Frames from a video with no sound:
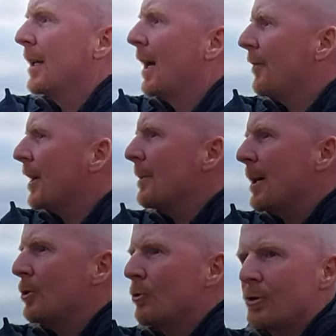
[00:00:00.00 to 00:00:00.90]
I think I
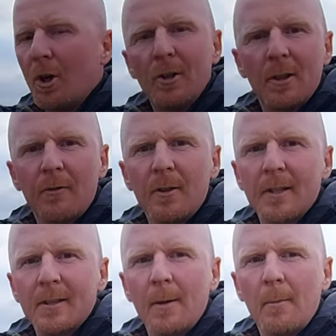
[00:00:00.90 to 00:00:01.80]
might do something different
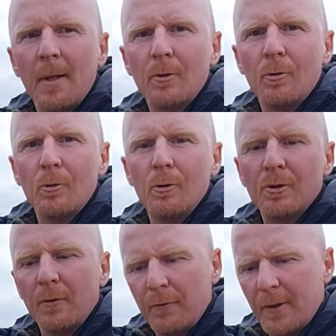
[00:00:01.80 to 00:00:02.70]
this time. I might do
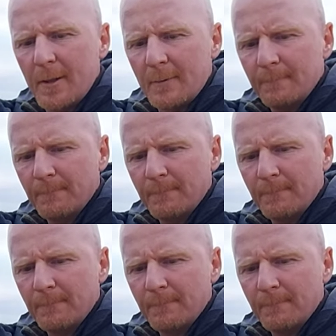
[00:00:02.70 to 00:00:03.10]
something